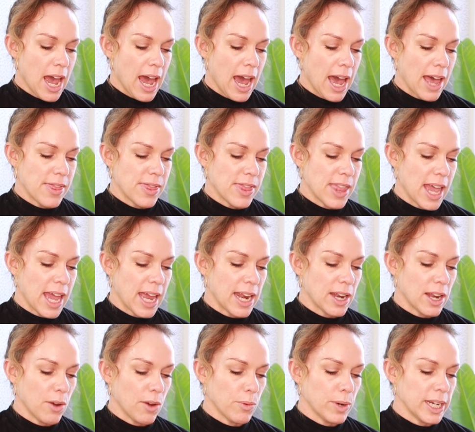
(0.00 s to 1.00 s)
and
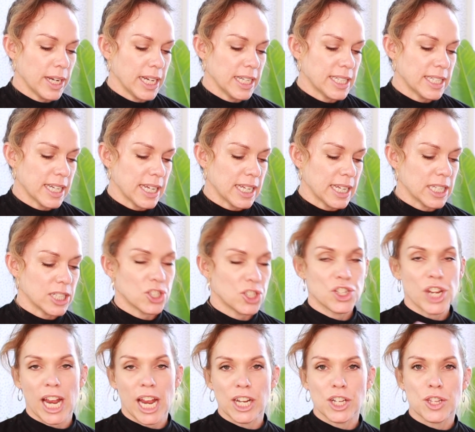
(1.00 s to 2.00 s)
then we need to
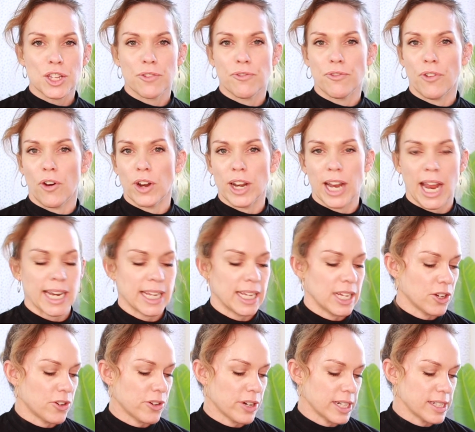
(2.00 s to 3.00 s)
change the font and
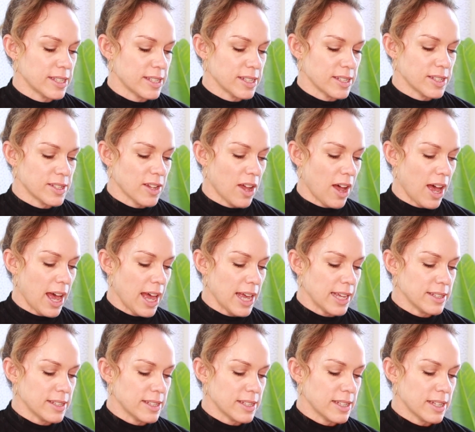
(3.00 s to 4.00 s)
increase the
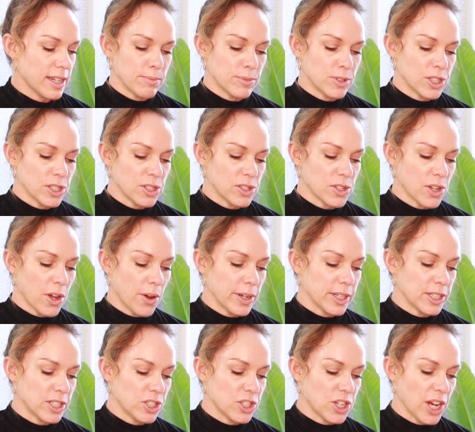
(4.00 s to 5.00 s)
size. I'm just
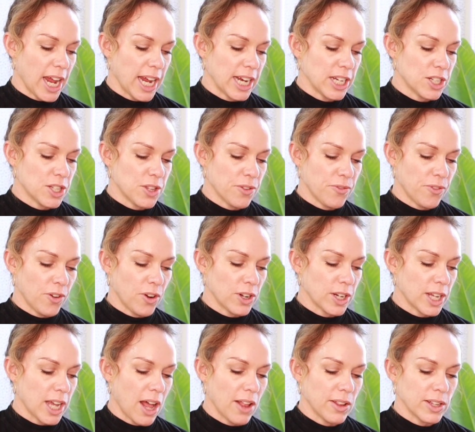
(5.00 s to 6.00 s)
going to change the
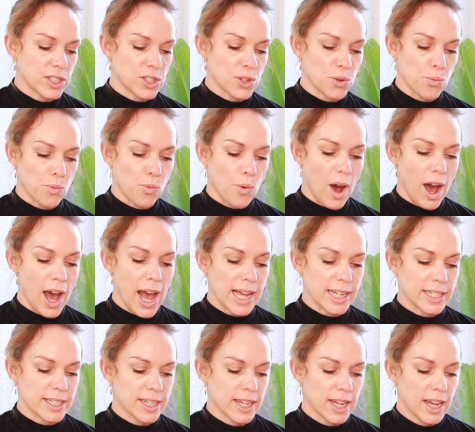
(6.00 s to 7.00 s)
font color to
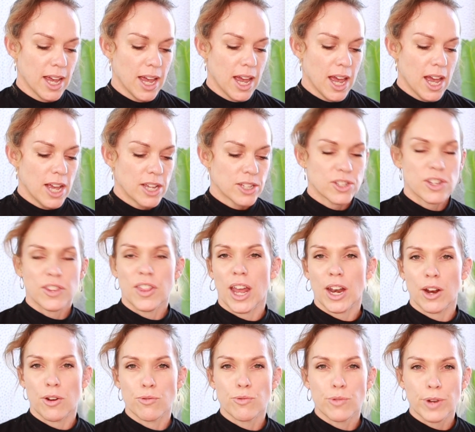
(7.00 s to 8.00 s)
white so
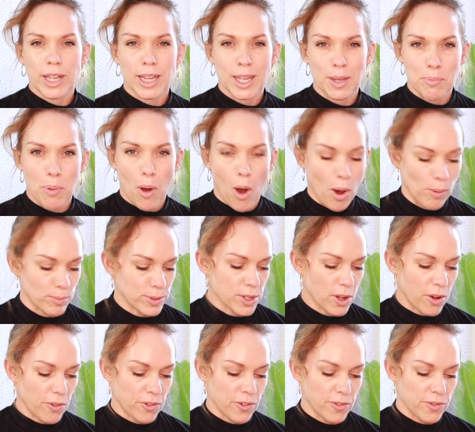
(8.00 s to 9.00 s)
that it really pops
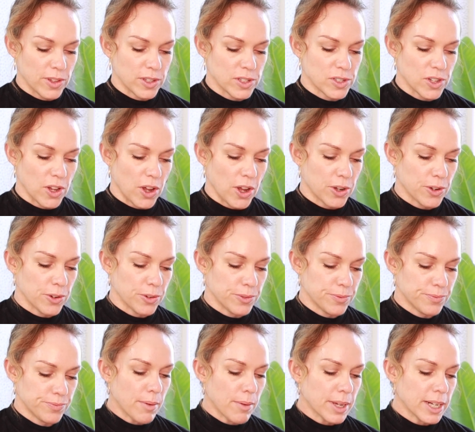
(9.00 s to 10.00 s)
off of the circle.
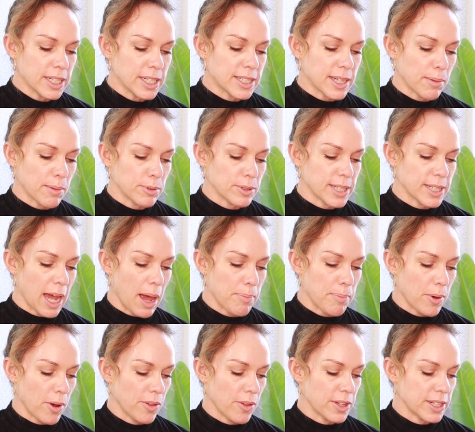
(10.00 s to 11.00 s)
I'm gonna double
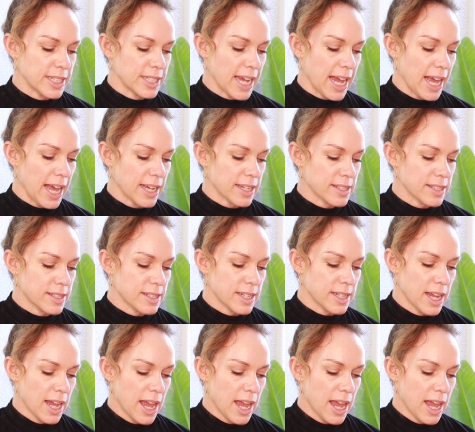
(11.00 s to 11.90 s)
tap on the text